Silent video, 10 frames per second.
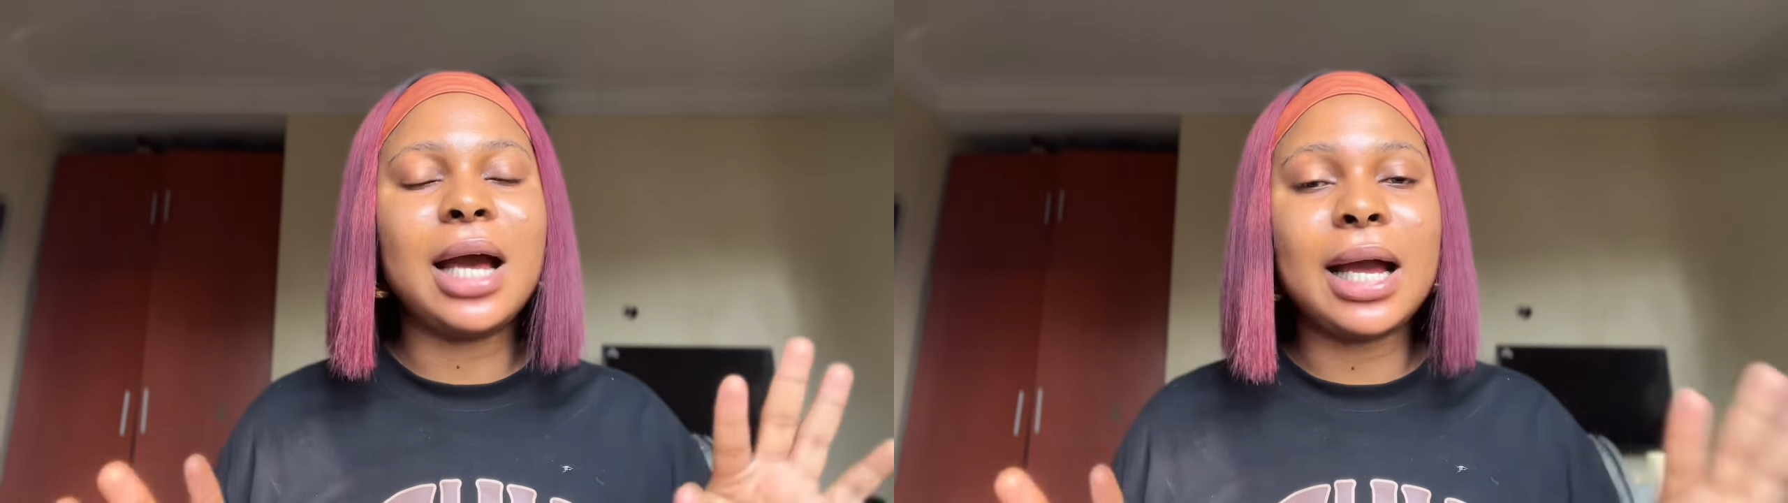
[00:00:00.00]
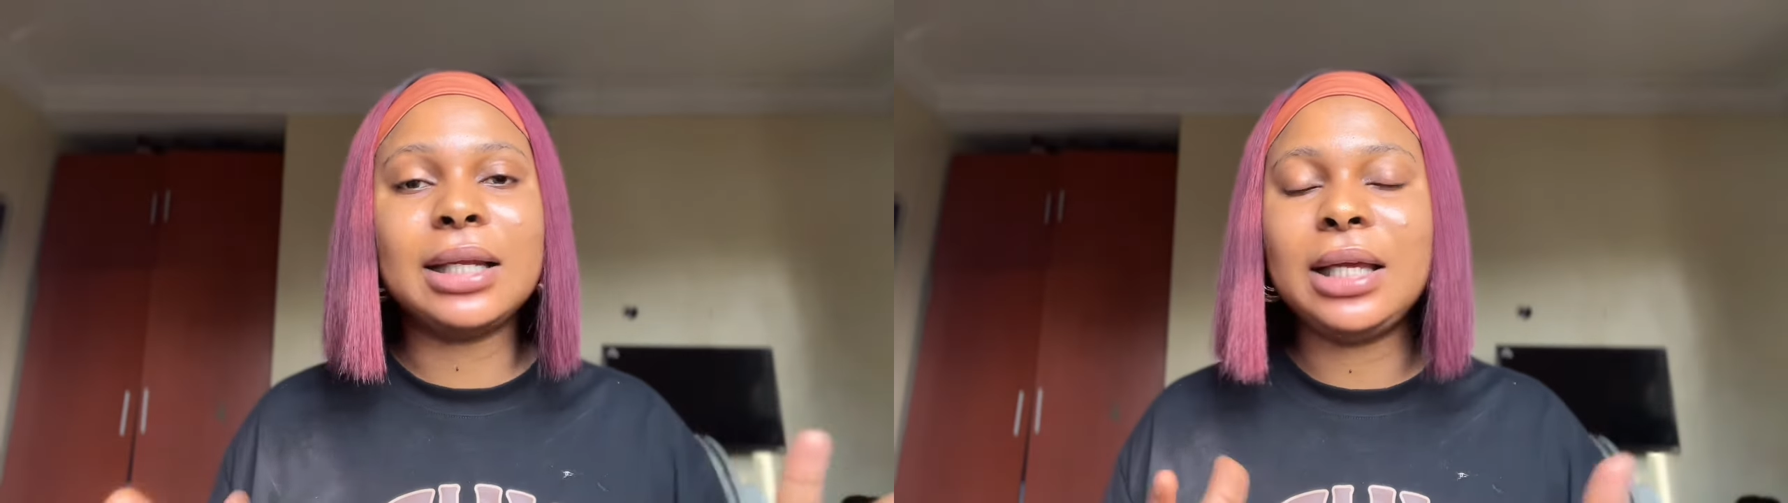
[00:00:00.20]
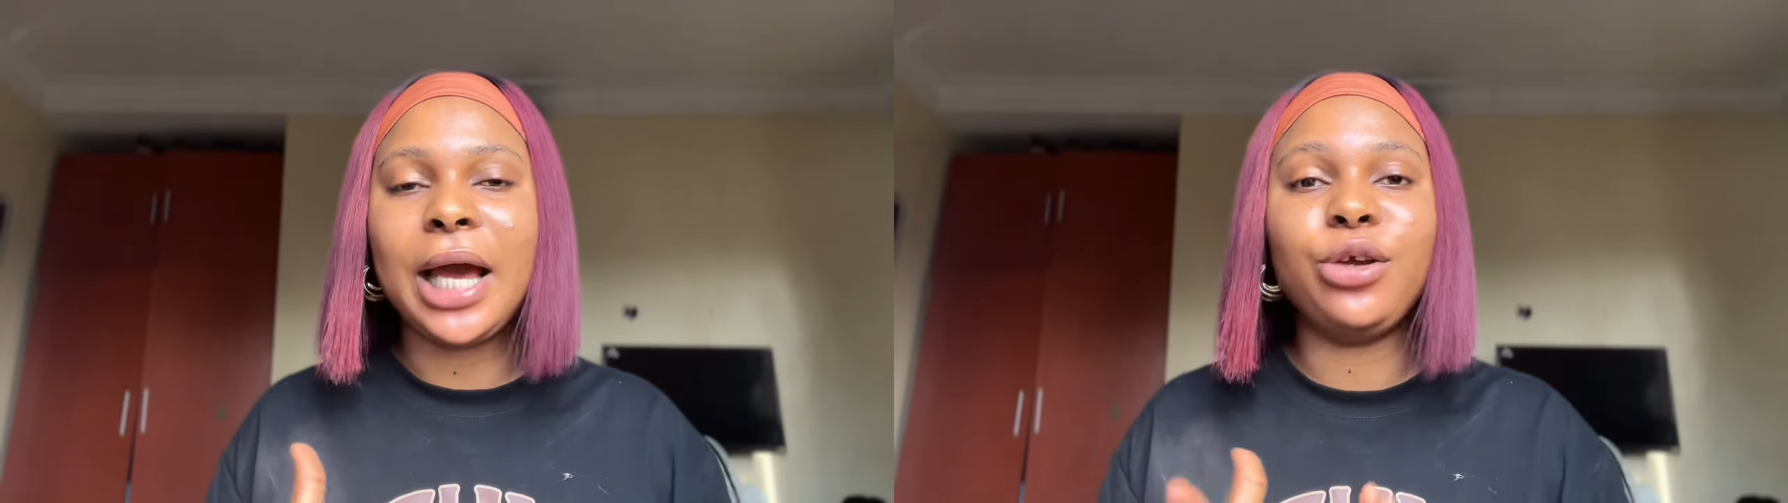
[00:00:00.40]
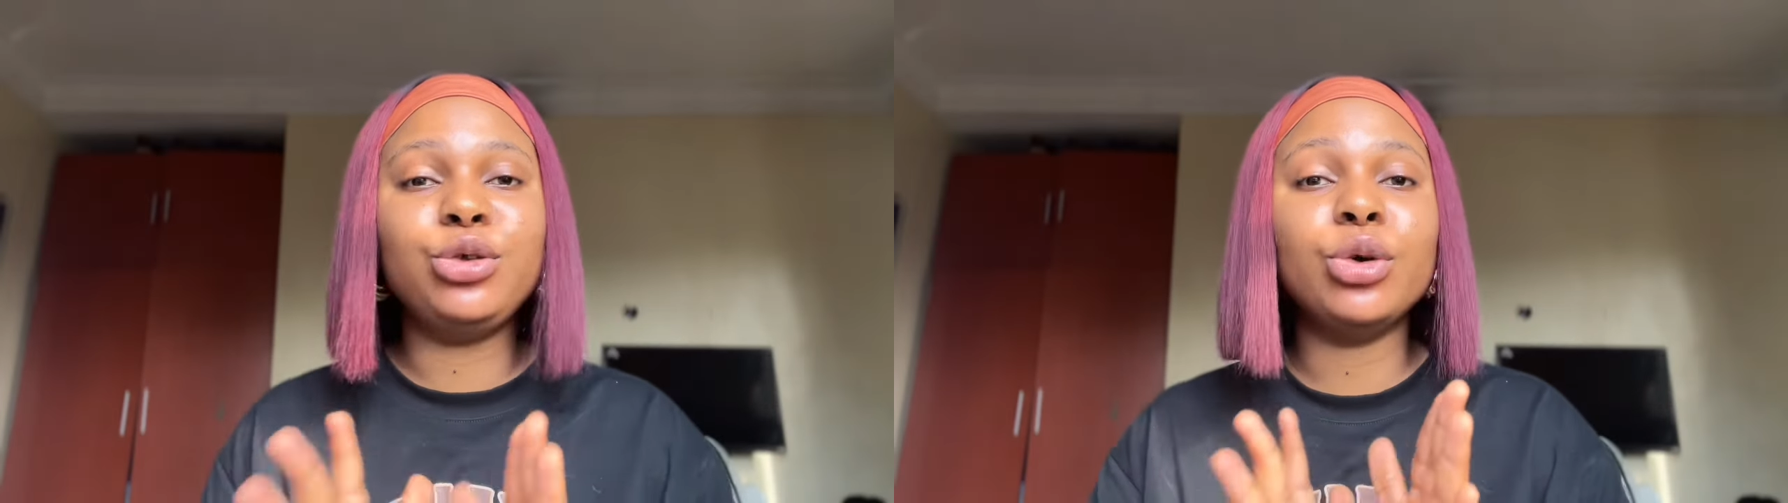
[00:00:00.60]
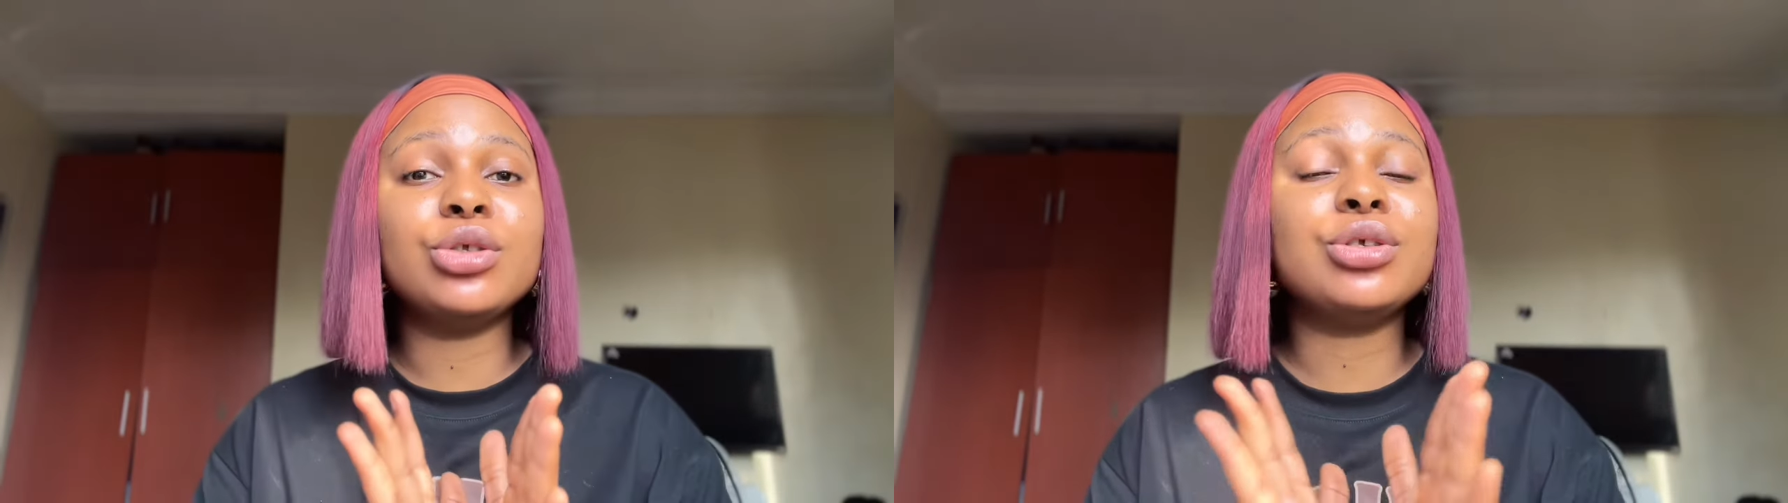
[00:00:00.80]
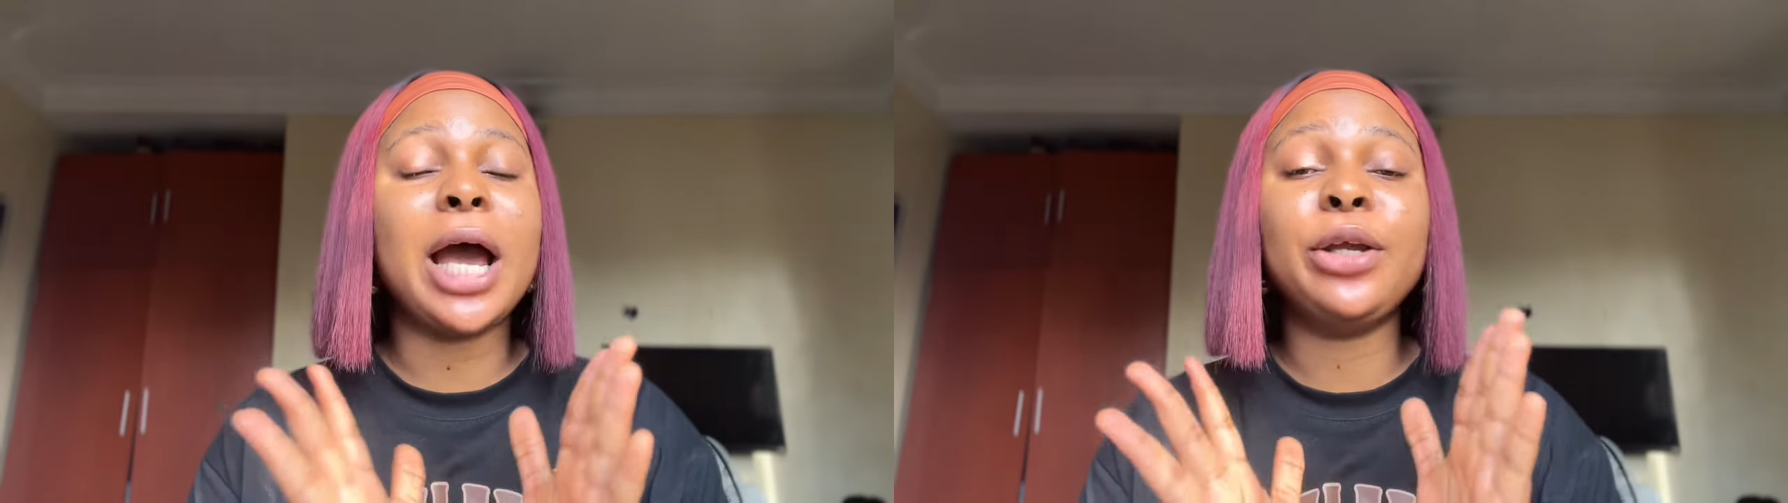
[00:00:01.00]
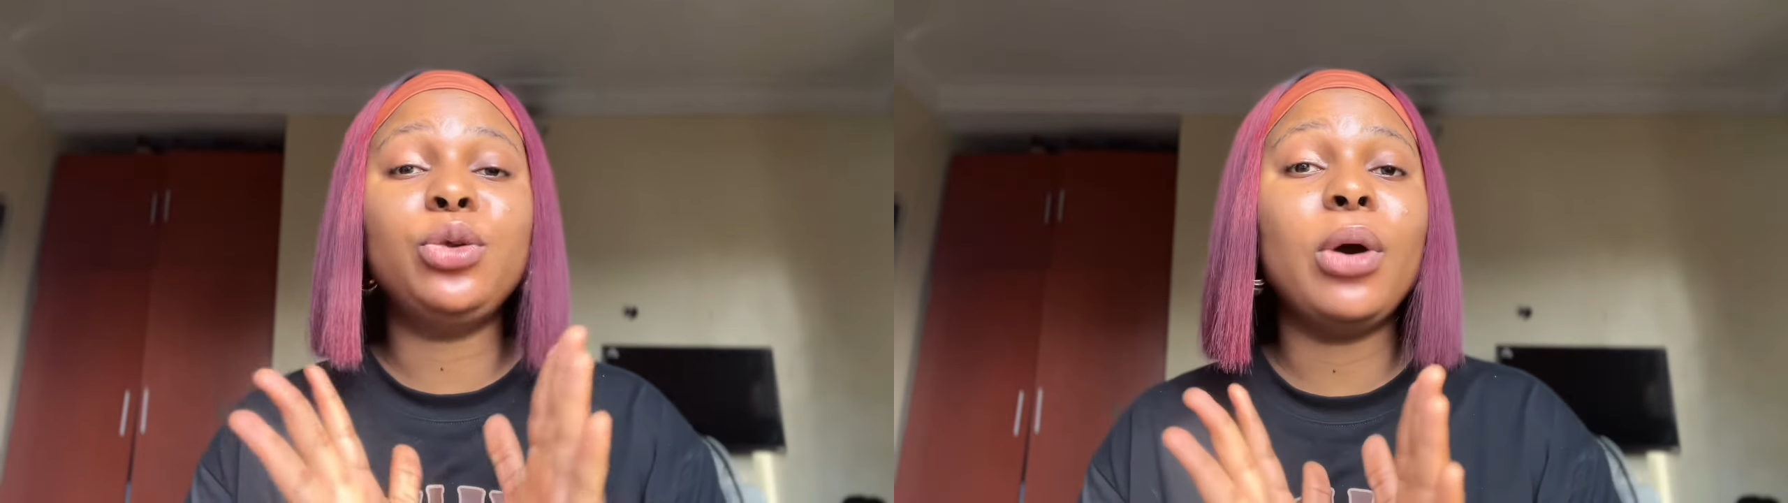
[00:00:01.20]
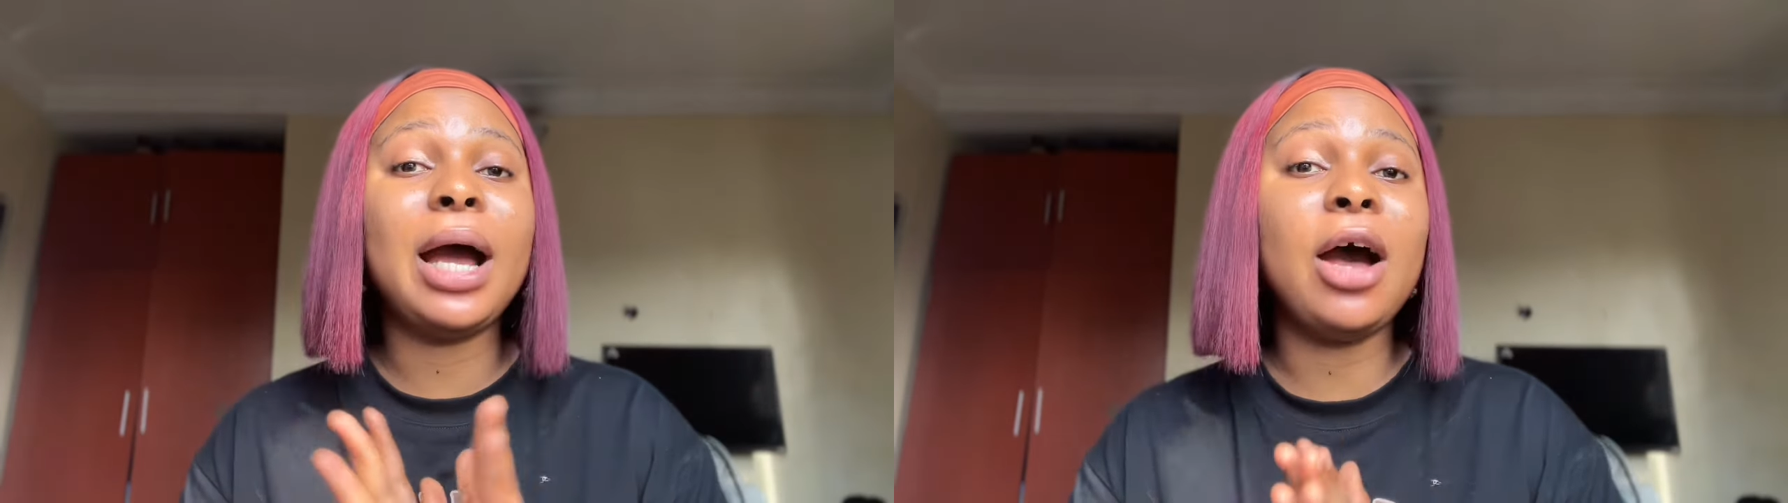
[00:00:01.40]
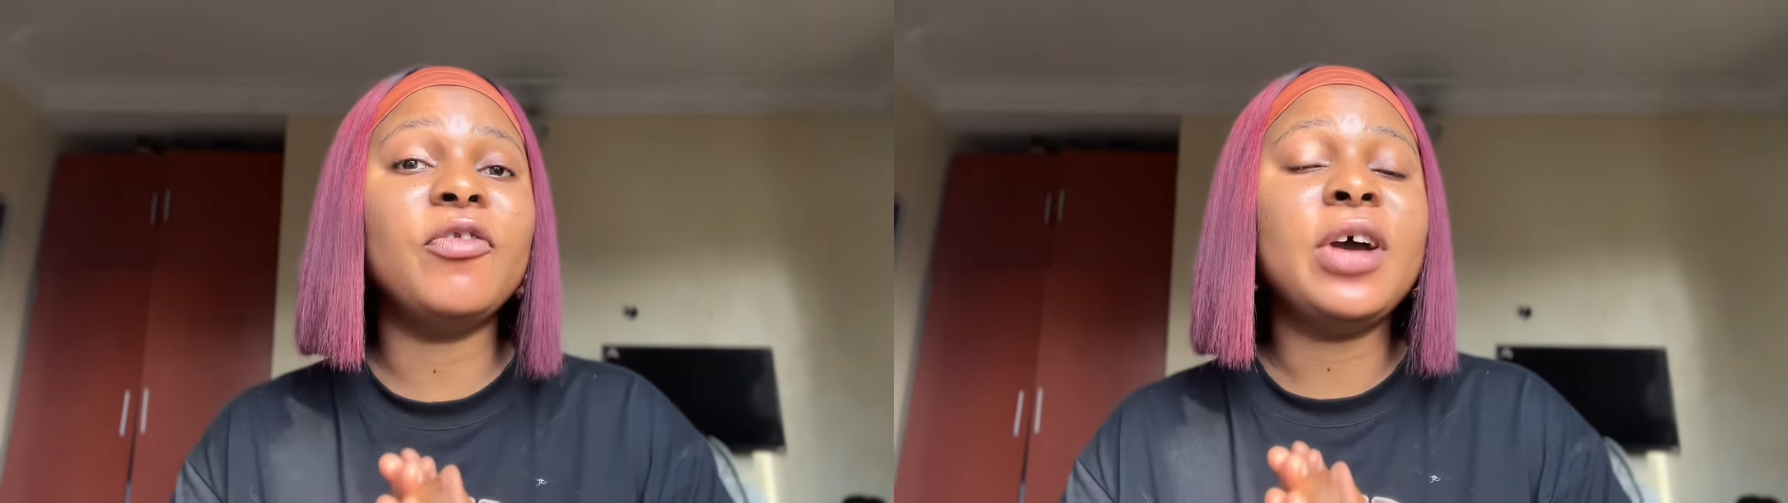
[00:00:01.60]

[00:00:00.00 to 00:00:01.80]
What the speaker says: acne and you don't have